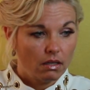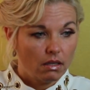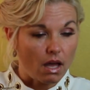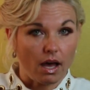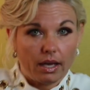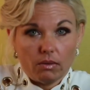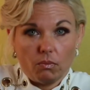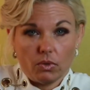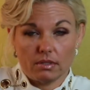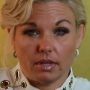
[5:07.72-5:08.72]
I
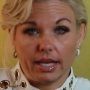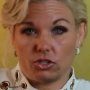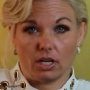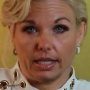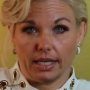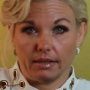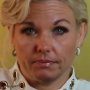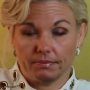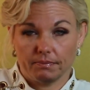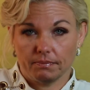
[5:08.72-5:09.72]
was like Shelley.
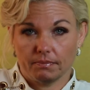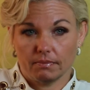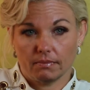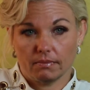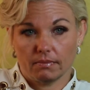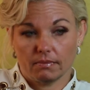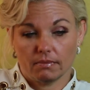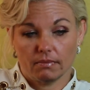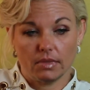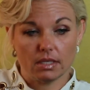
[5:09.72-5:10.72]

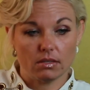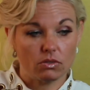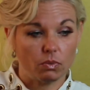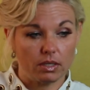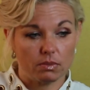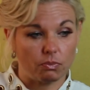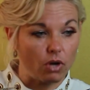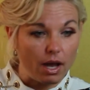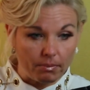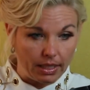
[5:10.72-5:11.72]
This is what has
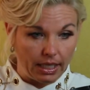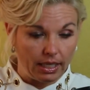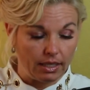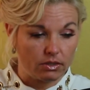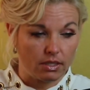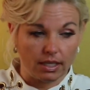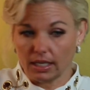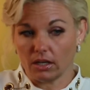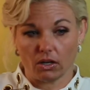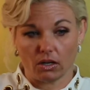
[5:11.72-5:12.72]
brought me to
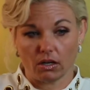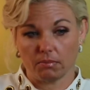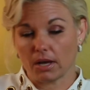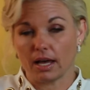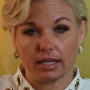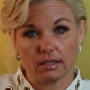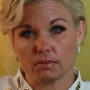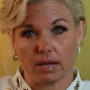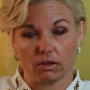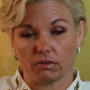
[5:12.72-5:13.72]
here behind this
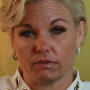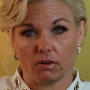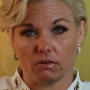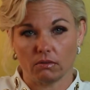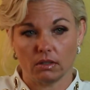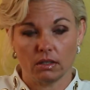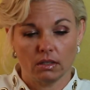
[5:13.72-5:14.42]
microphone